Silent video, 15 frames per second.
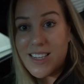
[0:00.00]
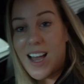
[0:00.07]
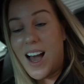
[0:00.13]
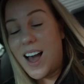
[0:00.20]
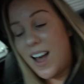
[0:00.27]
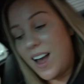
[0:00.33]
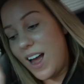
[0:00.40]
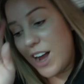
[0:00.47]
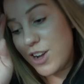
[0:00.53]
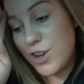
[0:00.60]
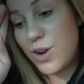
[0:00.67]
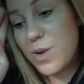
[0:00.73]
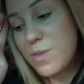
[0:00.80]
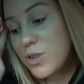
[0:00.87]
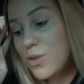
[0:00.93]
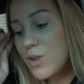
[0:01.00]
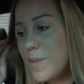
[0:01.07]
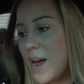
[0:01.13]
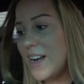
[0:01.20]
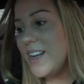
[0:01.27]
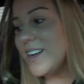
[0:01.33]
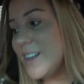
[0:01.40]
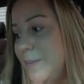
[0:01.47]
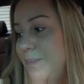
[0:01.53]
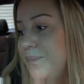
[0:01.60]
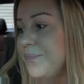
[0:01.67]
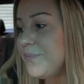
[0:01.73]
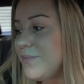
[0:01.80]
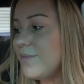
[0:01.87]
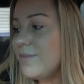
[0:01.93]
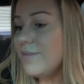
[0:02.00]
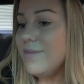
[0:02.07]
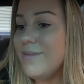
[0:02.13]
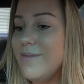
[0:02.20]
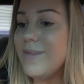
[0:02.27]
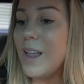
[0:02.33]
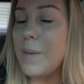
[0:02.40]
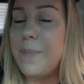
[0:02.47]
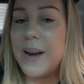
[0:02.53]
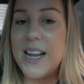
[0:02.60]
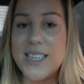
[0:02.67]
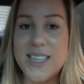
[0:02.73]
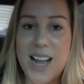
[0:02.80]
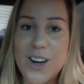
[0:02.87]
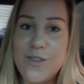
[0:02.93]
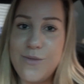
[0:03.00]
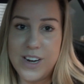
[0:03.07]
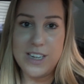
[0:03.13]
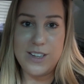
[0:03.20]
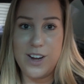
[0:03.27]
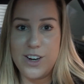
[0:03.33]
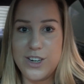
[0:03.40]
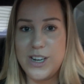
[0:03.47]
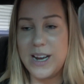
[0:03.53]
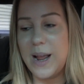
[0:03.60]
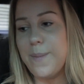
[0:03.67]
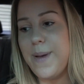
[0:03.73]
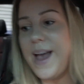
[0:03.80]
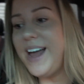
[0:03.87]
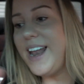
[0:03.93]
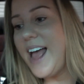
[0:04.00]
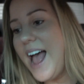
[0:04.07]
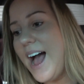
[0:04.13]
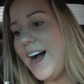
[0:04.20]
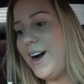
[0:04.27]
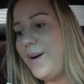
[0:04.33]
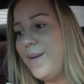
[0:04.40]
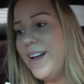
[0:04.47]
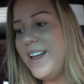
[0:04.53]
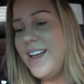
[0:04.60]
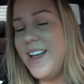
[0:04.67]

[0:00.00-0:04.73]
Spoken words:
car, I knew it was automatic, but I started researching about how